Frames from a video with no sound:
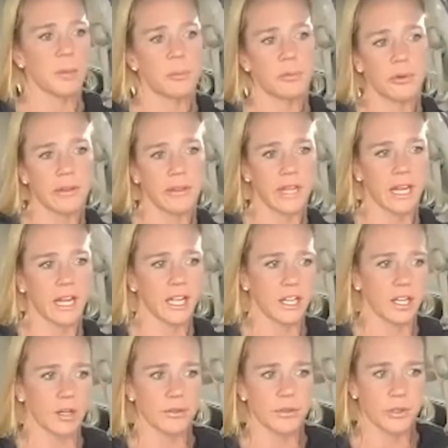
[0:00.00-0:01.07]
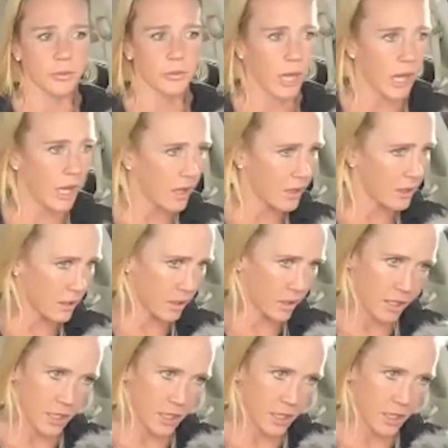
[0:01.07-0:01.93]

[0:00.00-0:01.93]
people that I know do well.